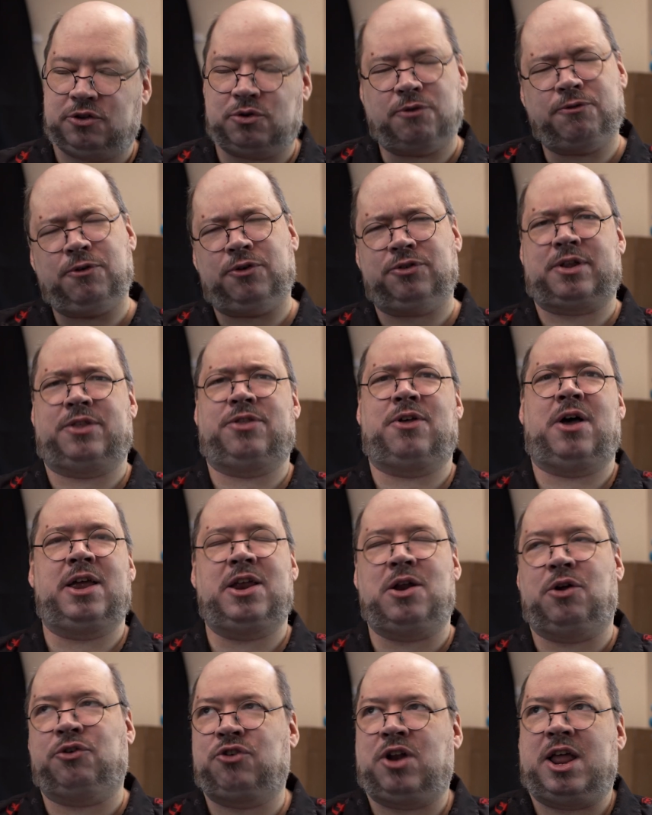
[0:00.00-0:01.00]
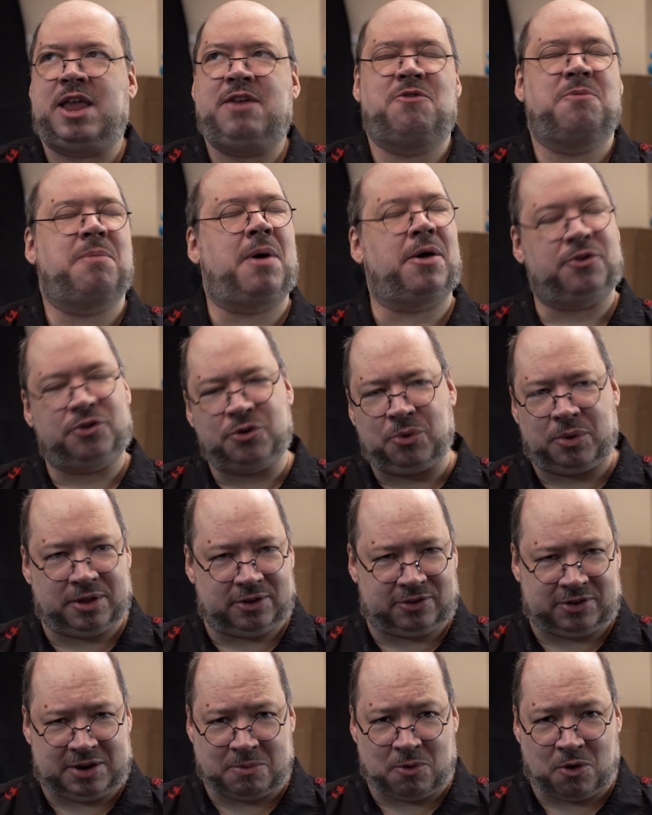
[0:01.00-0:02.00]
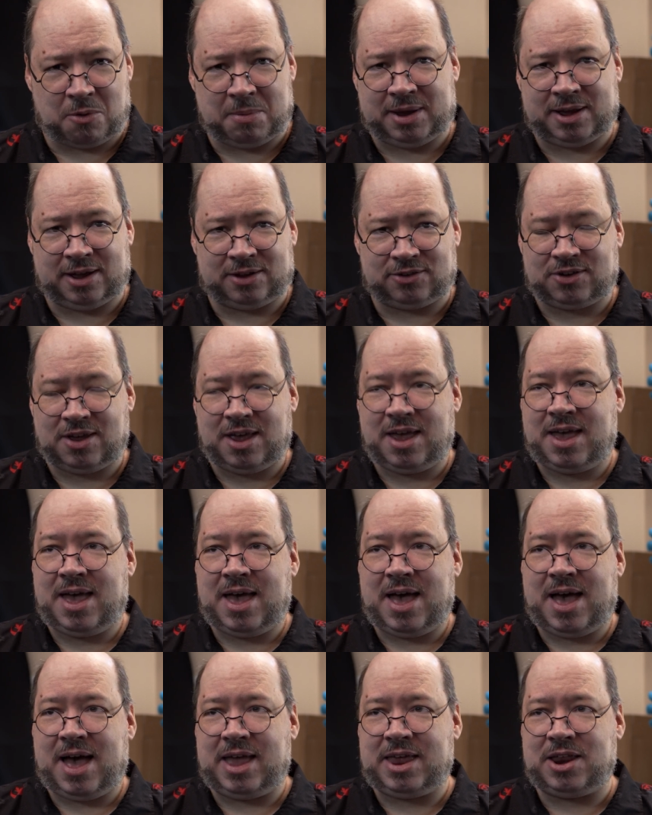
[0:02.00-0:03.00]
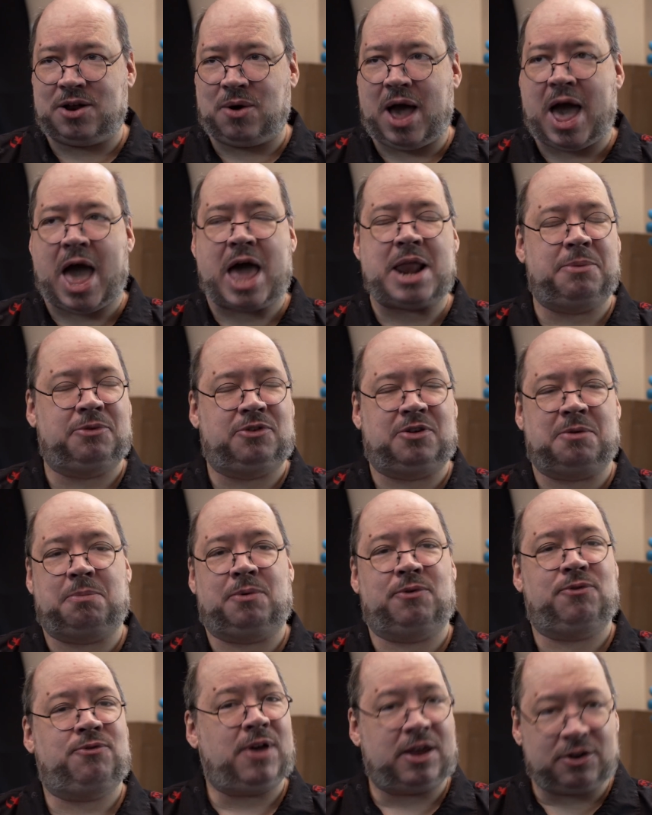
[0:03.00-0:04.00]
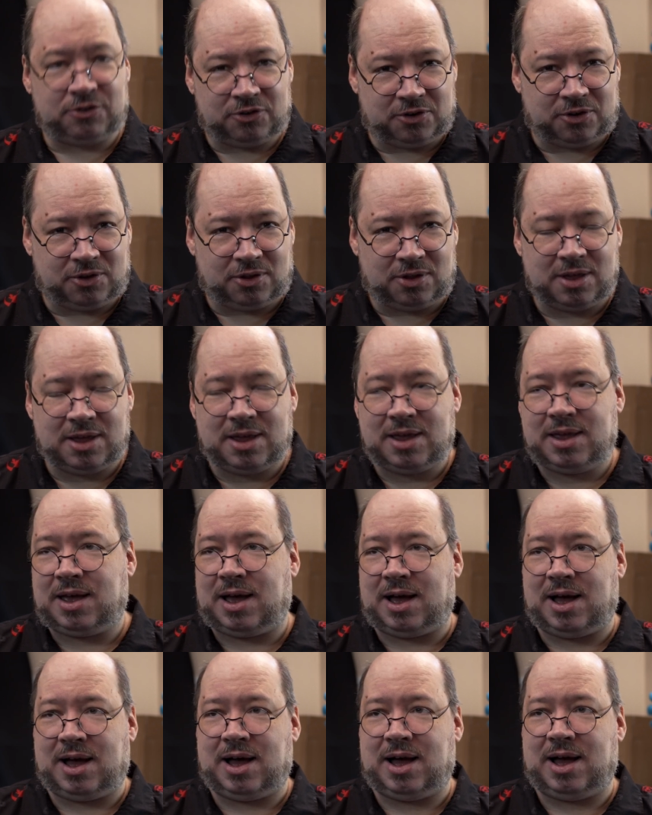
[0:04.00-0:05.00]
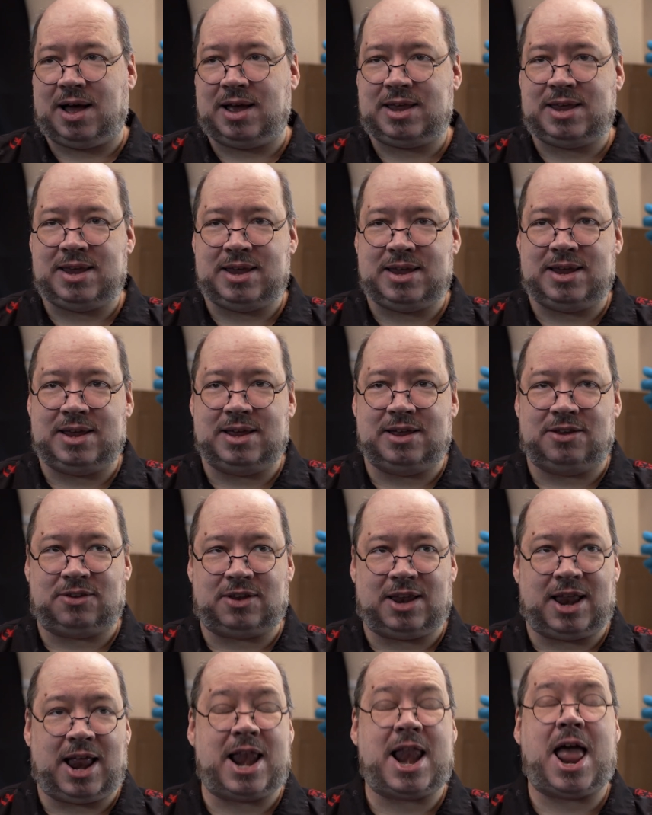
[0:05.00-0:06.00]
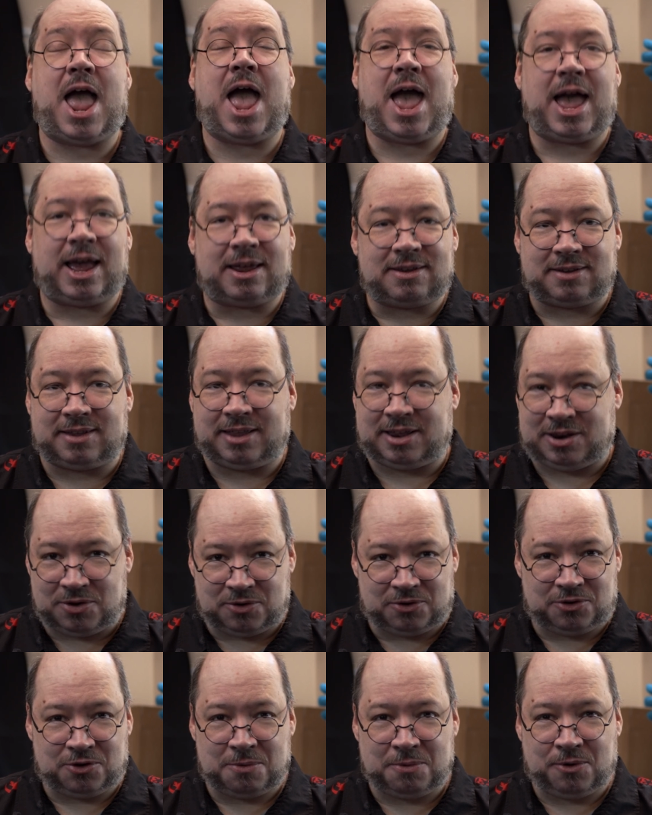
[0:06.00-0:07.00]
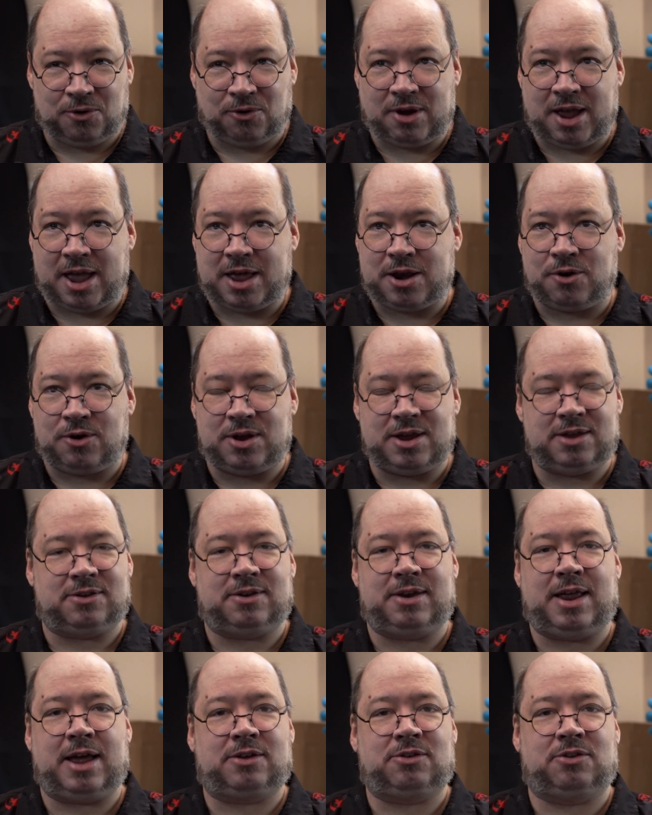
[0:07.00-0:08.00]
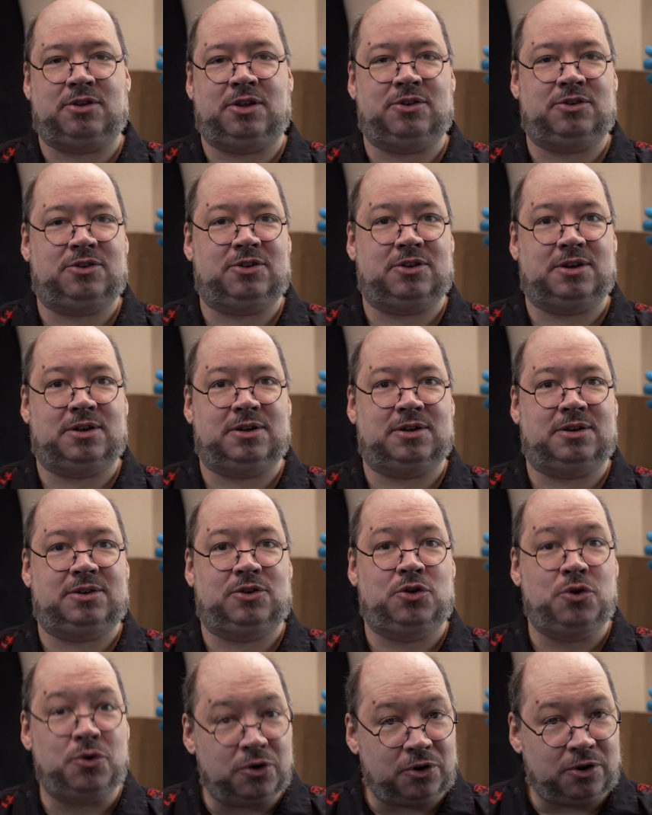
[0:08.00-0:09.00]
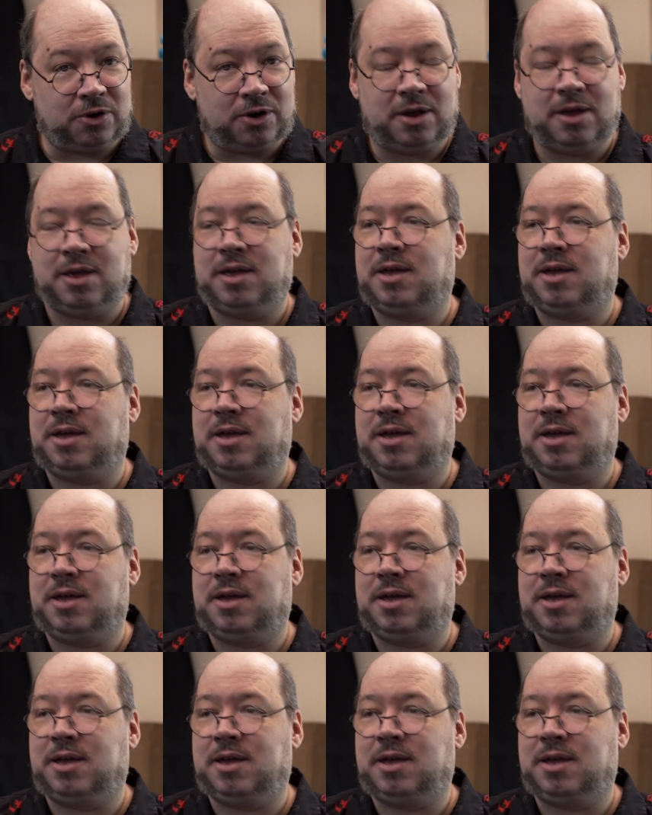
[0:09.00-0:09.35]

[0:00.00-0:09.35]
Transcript: So at first I thought, should I even bother doing this anymore? Because, Adam's a professional. He is an excellent YouTube creator. He's an excellent tutor.